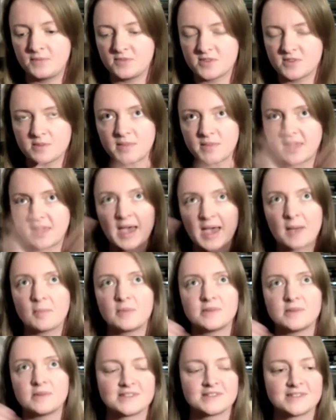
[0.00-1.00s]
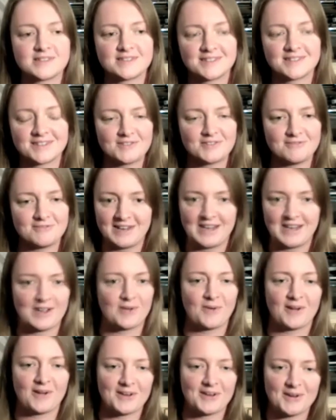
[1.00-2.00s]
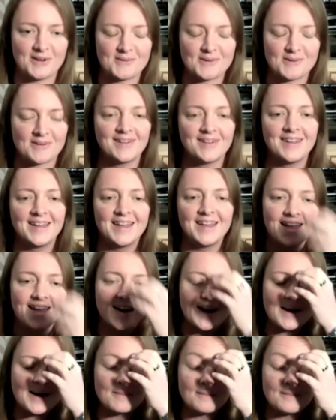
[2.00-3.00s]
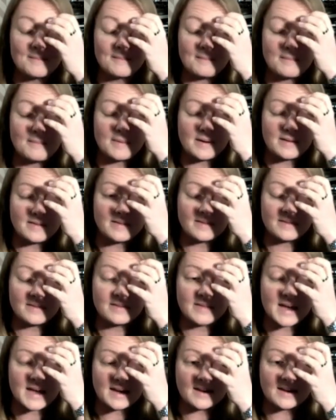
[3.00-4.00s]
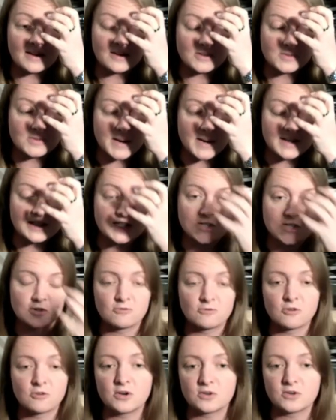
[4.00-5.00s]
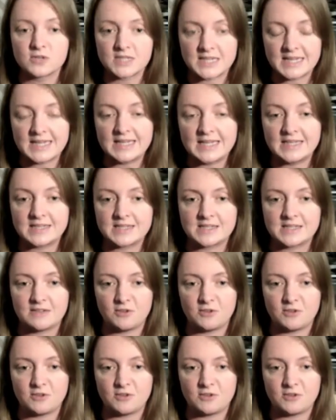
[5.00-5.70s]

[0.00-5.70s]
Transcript: something happens, I don't really quite know what, but that goes back to your royalties.